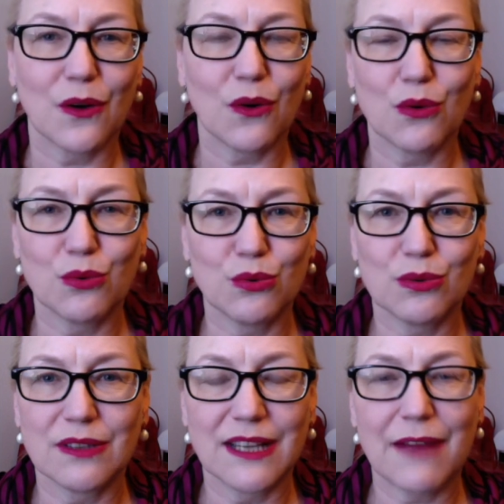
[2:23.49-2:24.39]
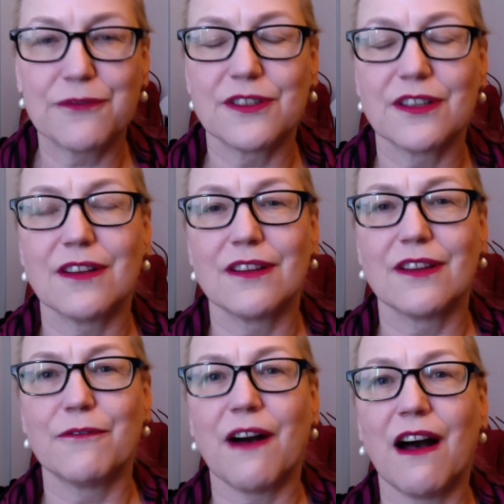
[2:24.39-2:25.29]
who left the
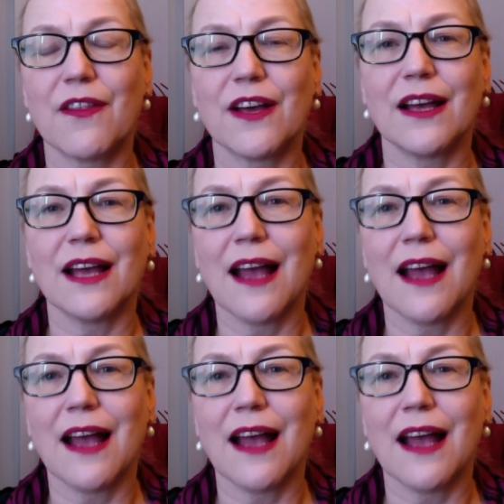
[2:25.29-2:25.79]
father